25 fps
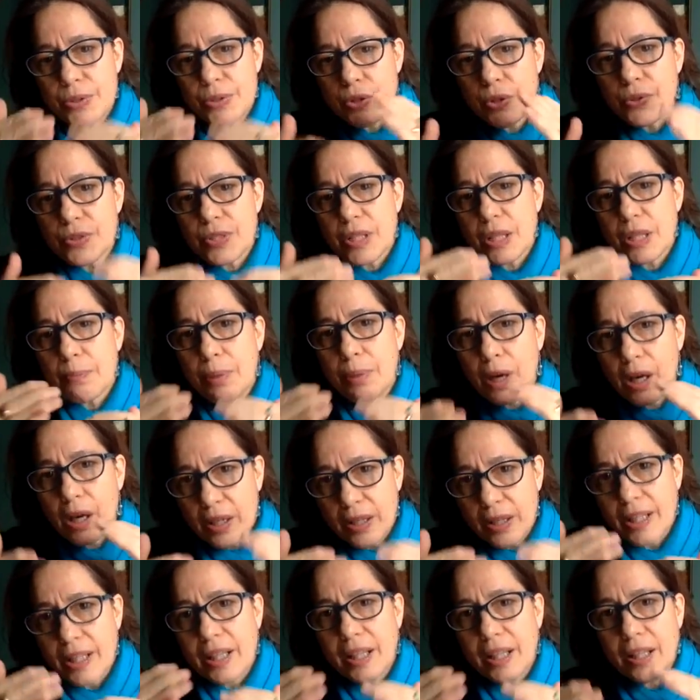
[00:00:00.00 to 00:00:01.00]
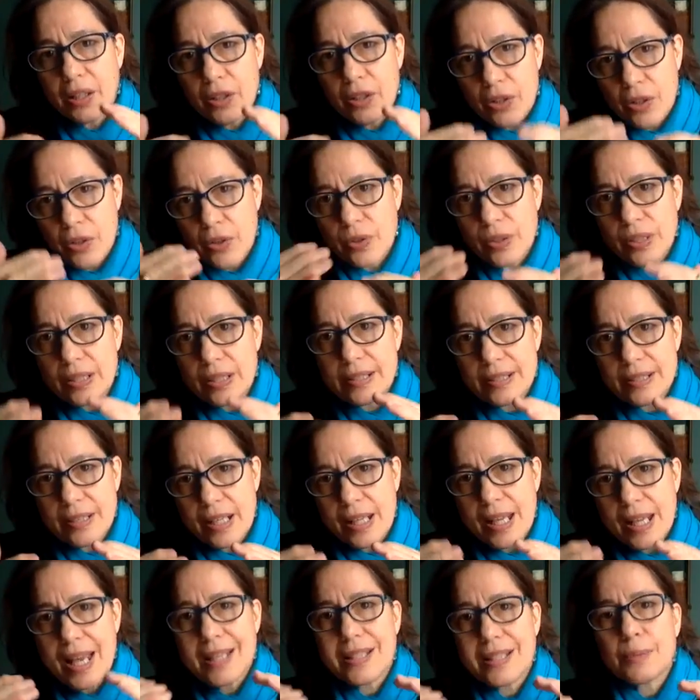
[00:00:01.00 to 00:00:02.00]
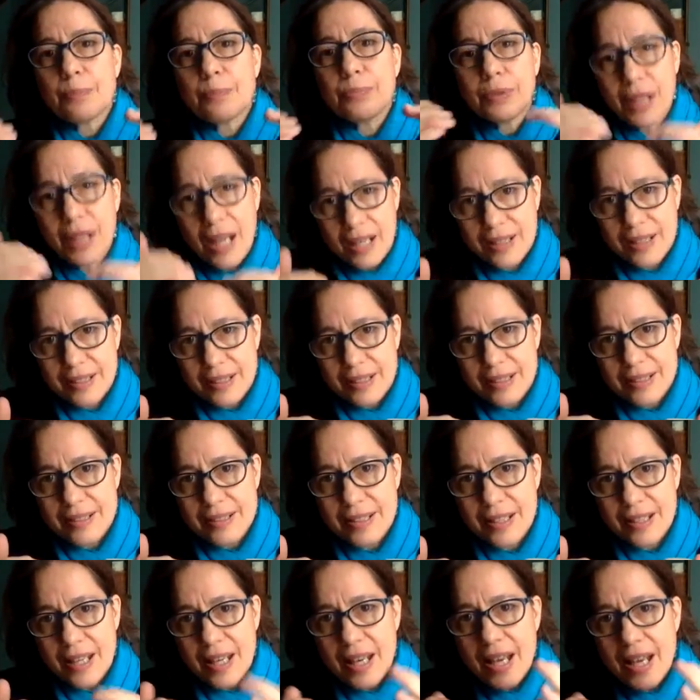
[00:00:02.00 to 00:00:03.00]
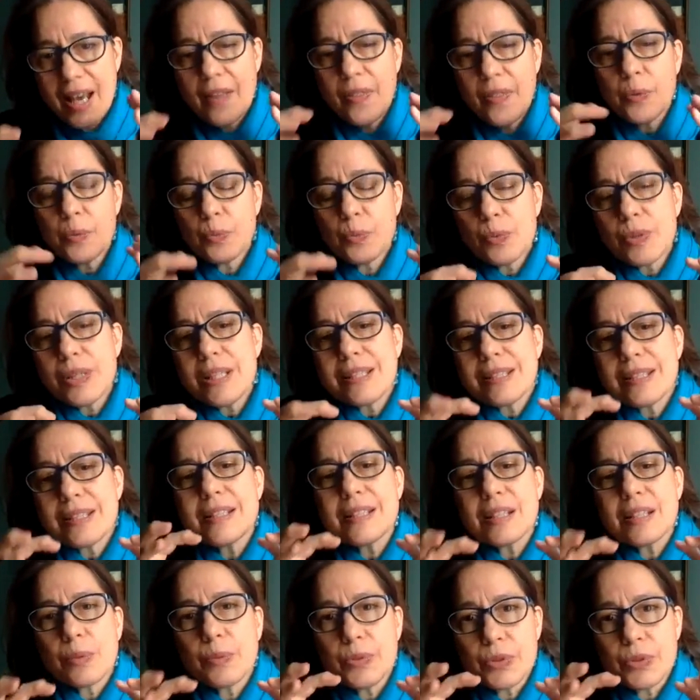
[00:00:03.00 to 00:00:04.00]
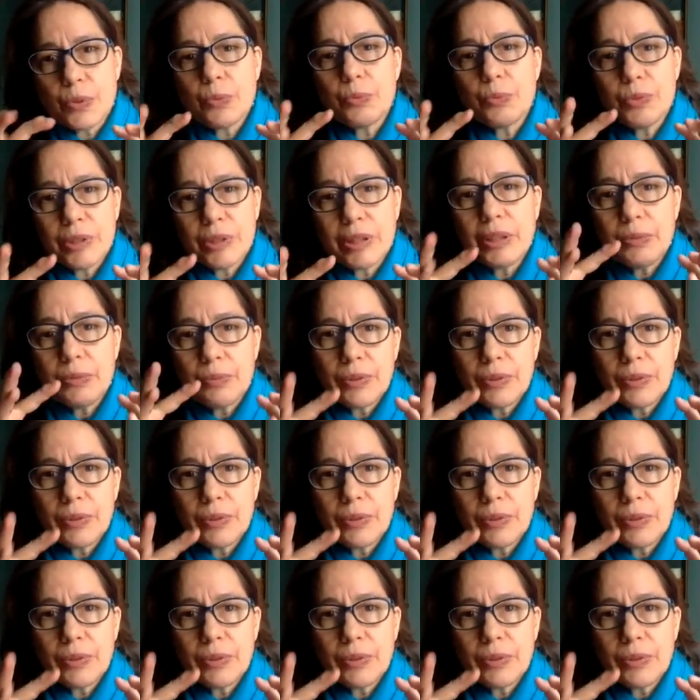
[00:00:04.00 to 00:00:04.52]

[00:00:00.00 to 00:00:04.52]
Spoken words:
using parking in New York City as a practice and the reasons it was a really,